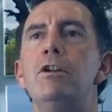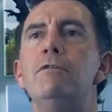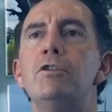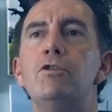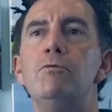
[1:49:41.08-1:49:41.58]

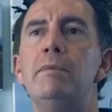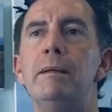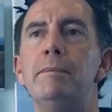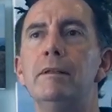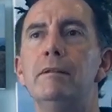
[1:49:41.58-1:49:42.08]
But for two
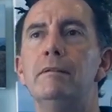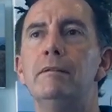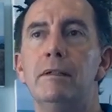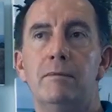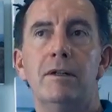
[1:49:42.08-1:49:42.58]
people,
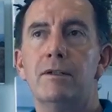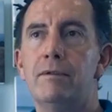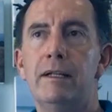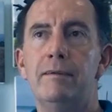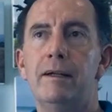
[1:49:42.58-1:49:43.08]
it works
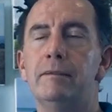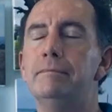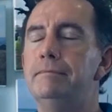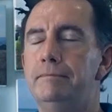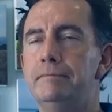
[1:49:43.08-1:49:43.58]
really well.
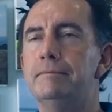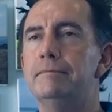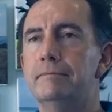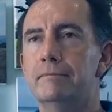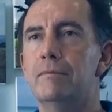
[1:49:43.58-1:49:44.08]

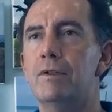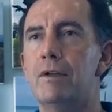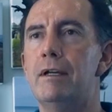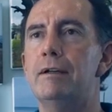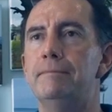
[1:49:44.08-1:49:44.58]

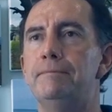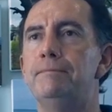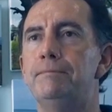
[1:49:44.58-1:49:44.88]
So yeah.